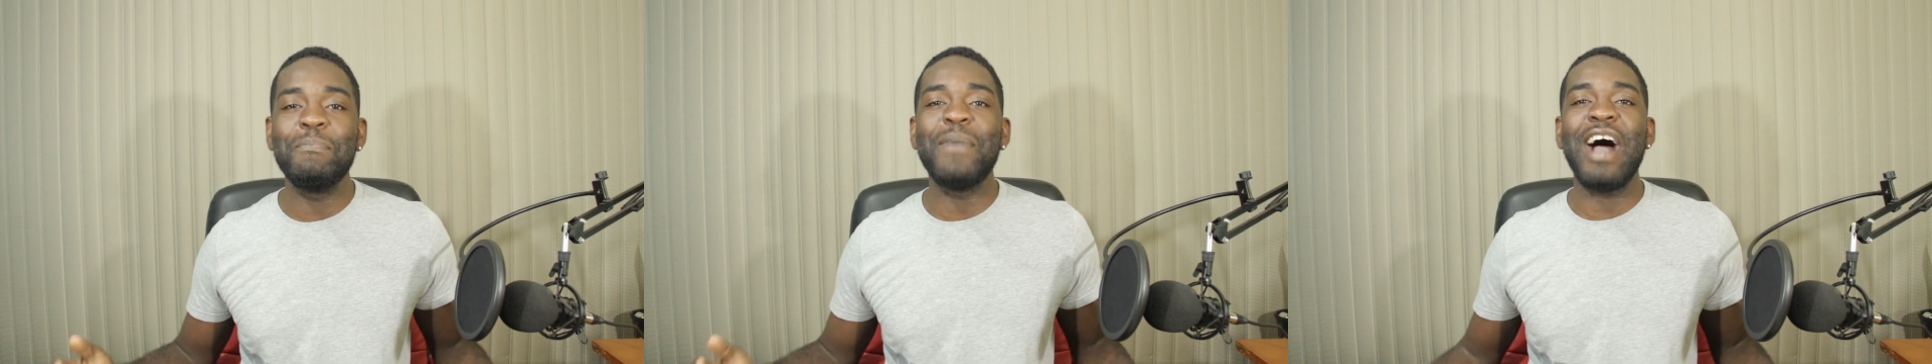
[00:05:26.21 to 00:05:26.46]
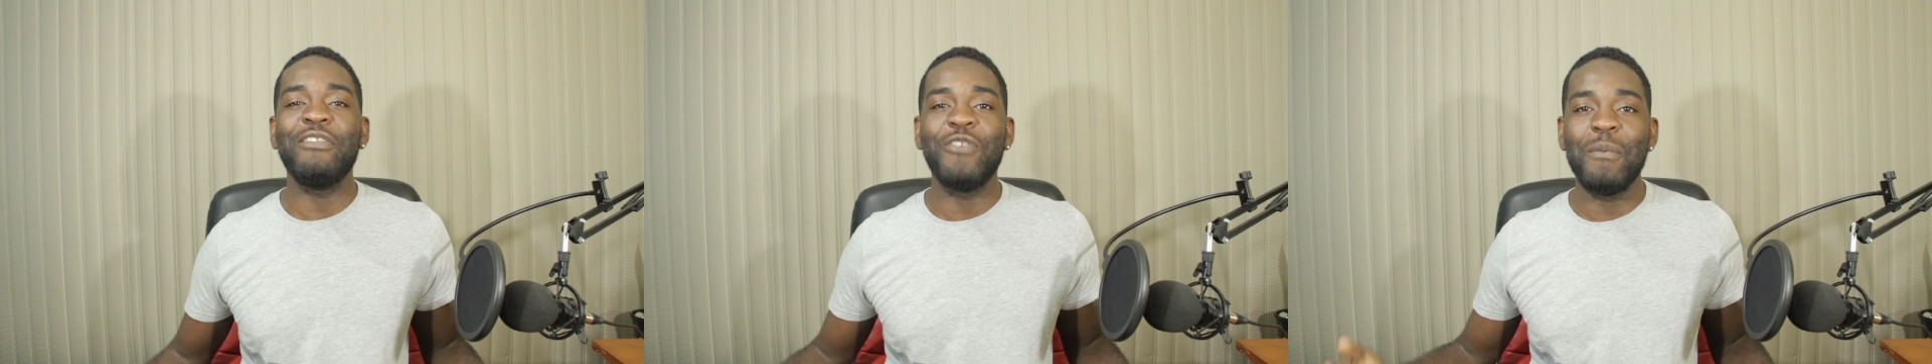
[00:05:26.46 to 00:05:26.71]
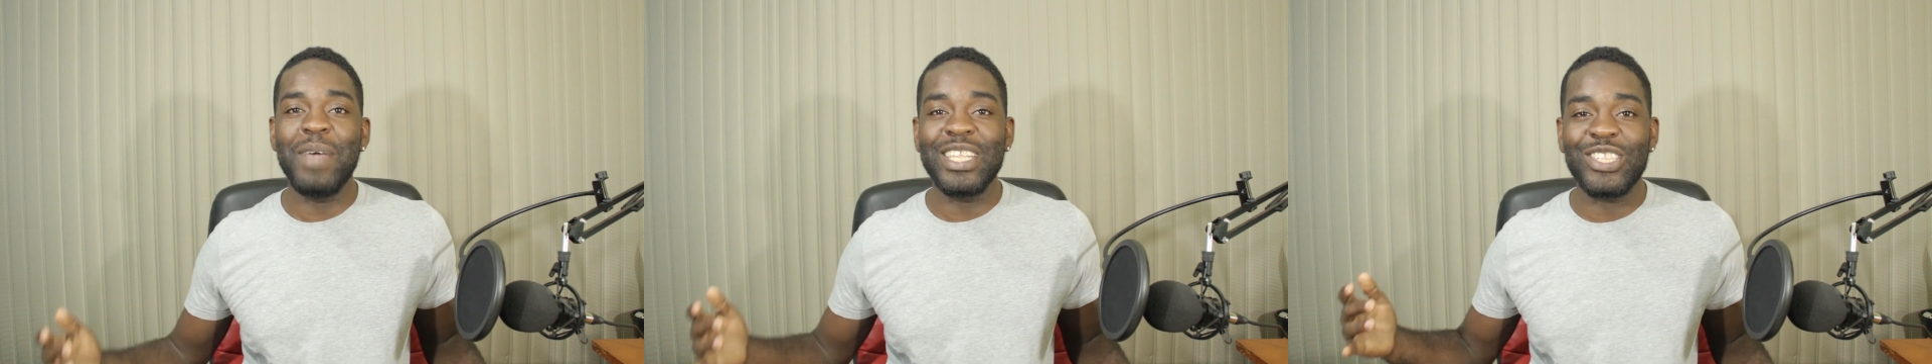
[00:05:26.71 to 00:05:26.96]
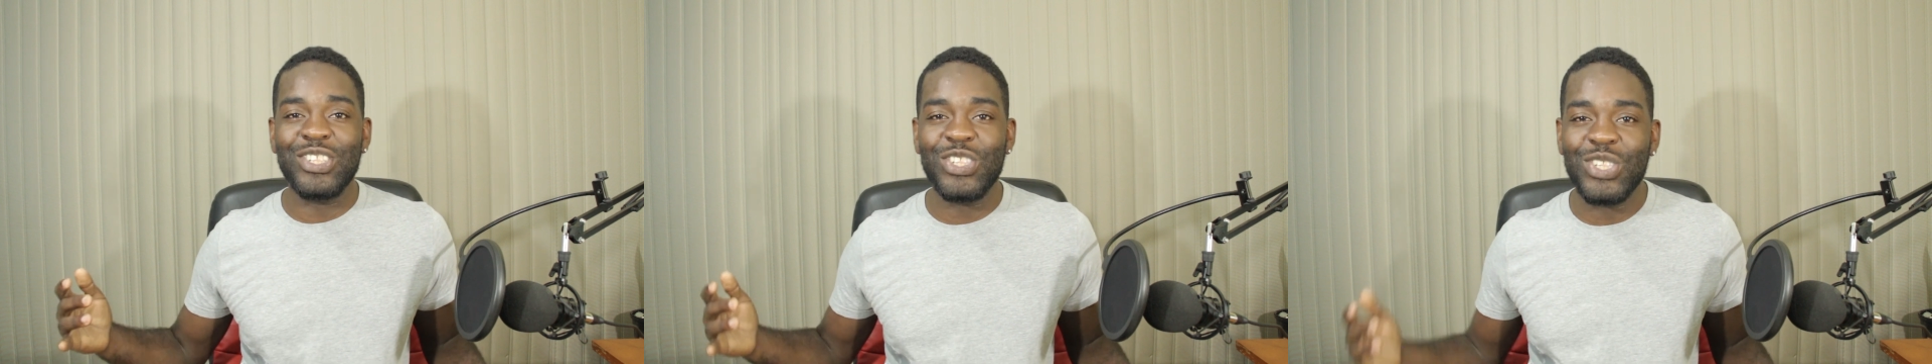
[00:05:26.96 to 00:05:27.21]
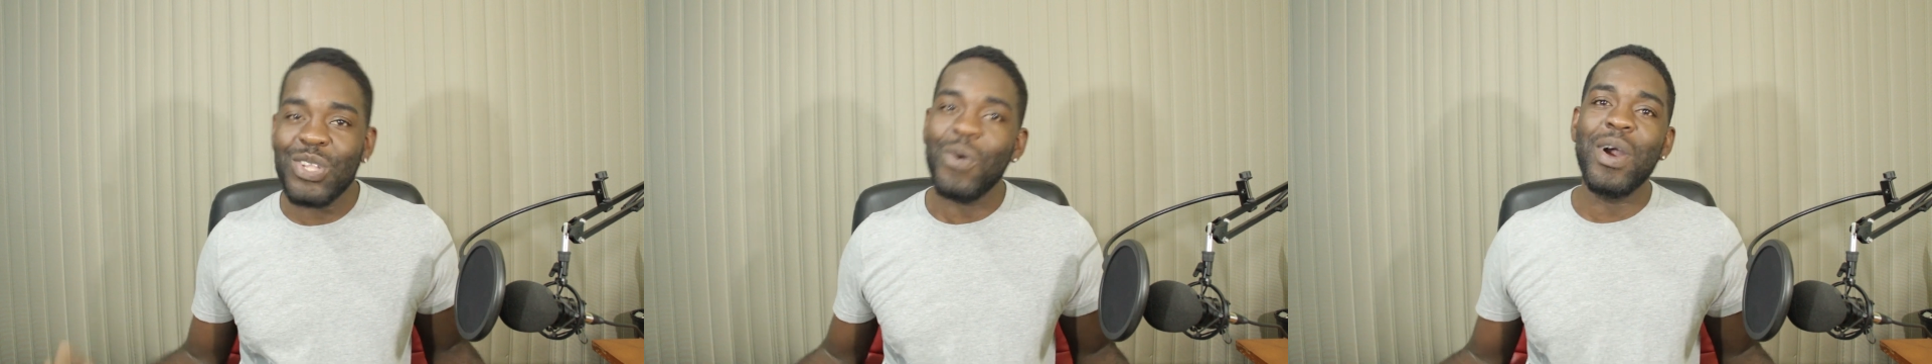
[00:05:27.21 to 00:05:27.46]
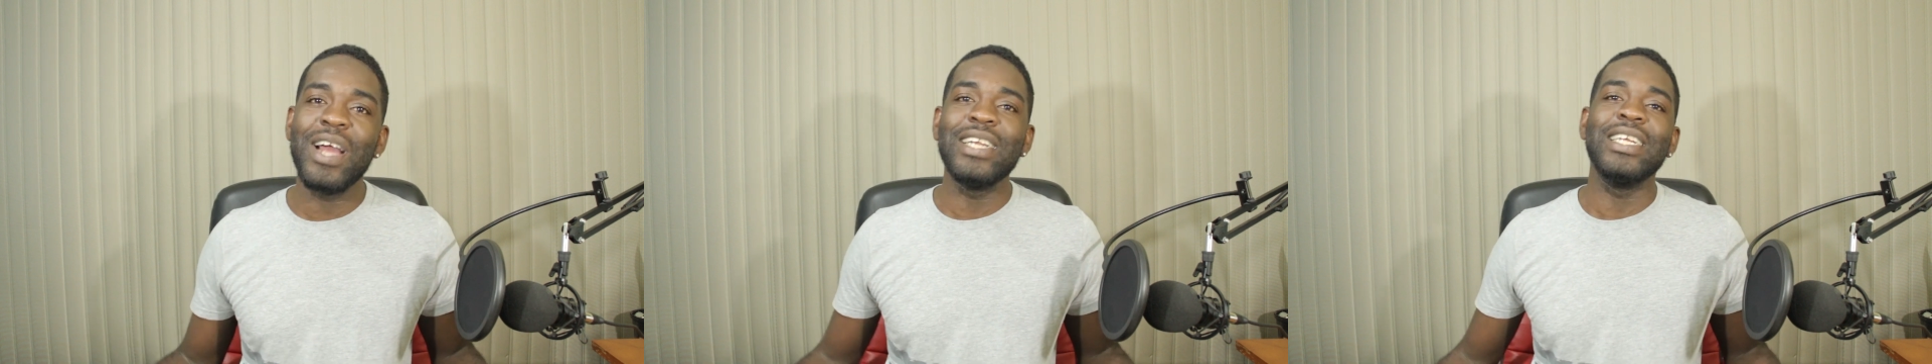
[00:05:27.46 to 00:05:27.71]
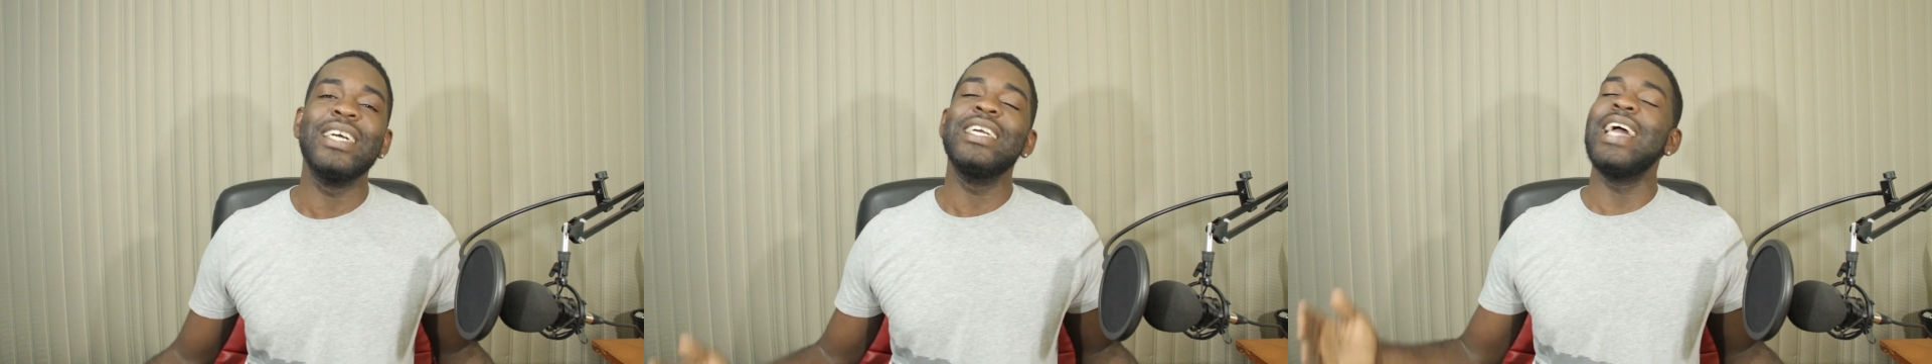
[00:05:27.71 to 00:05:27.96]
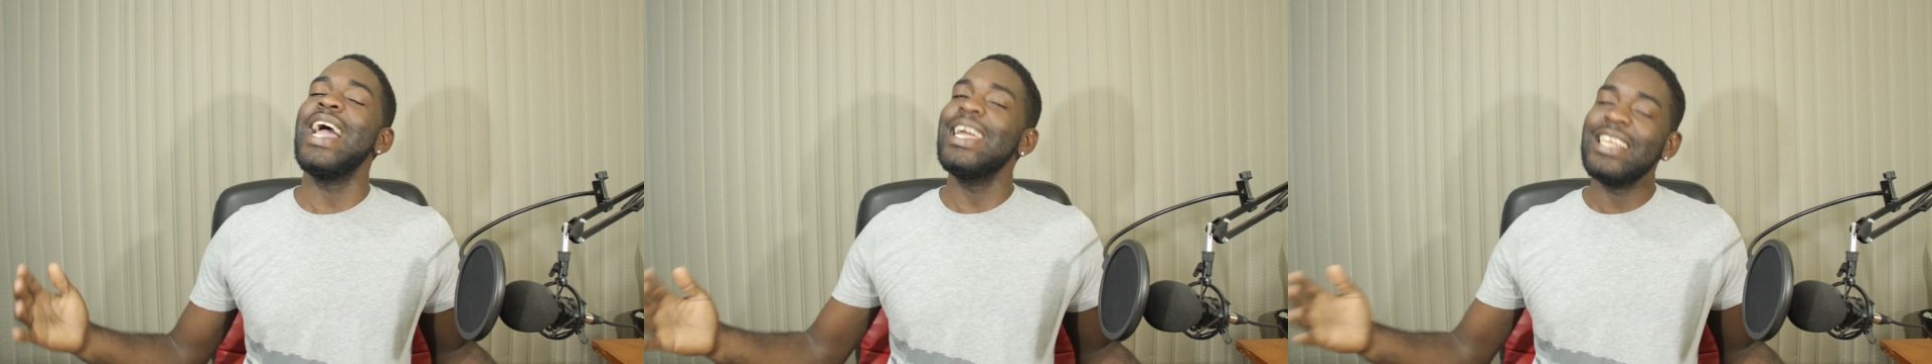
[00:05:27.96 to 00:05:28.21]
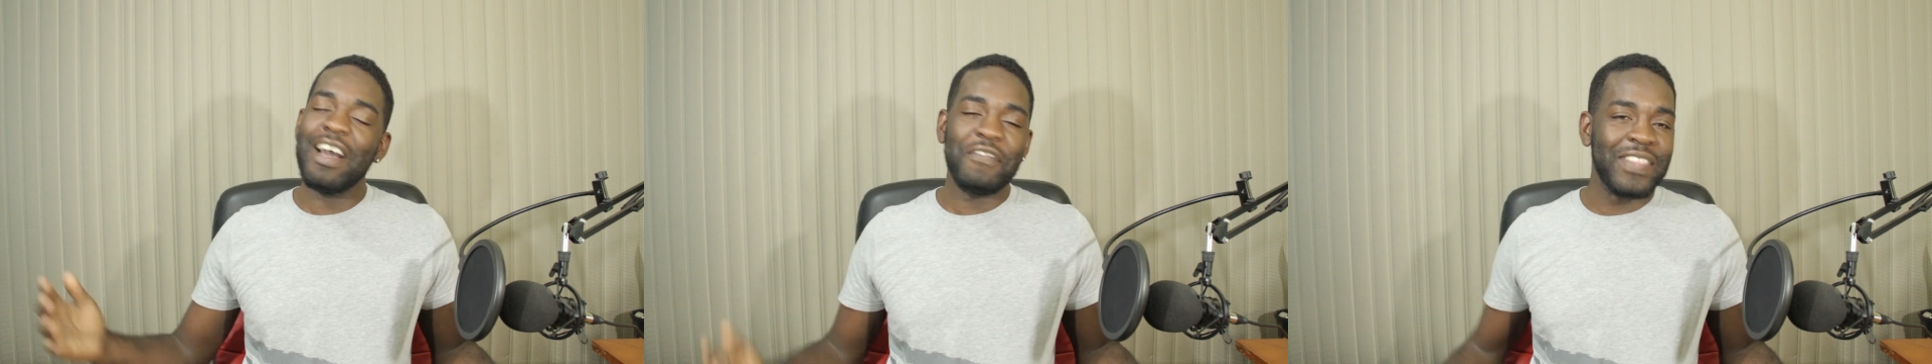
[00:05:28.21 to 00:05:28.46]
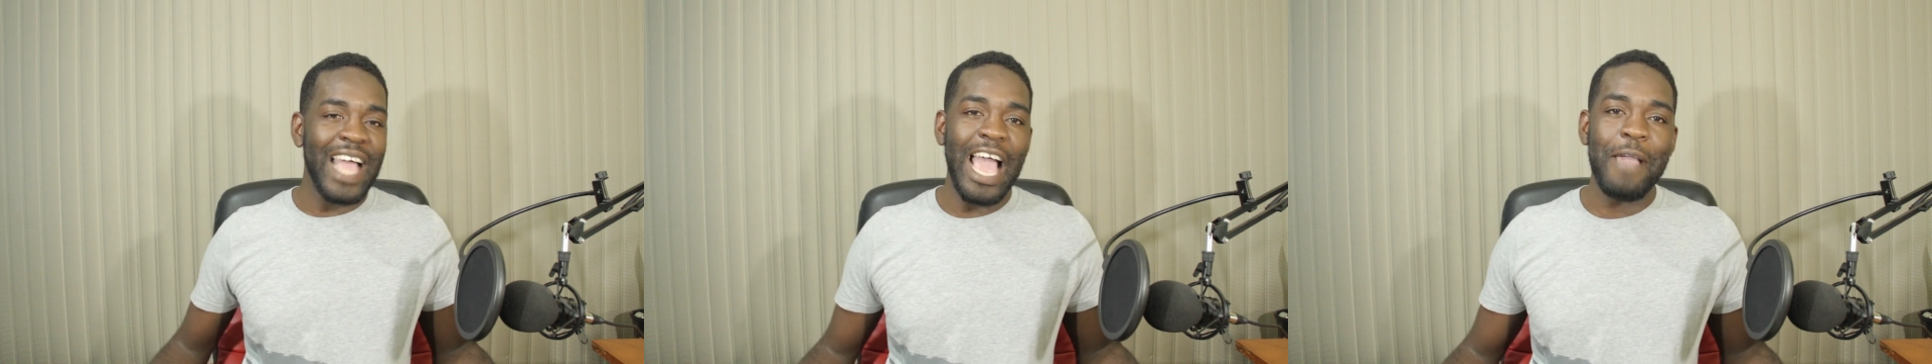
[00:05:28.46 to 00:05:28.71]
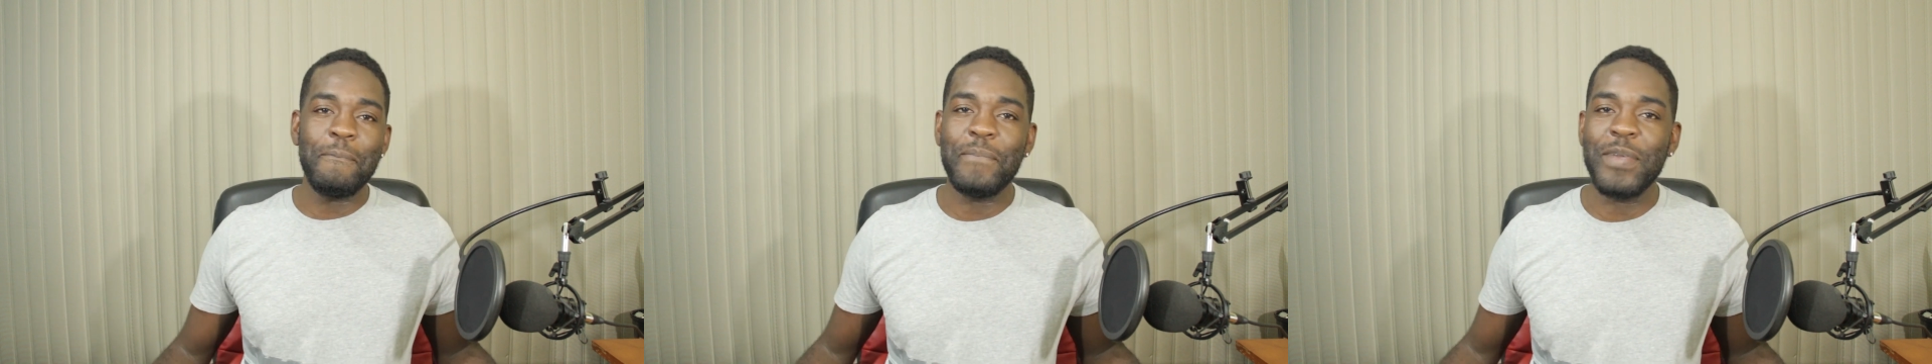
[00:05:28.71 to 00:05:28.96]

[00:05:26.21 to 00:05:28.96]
Baphomet sword. End of time,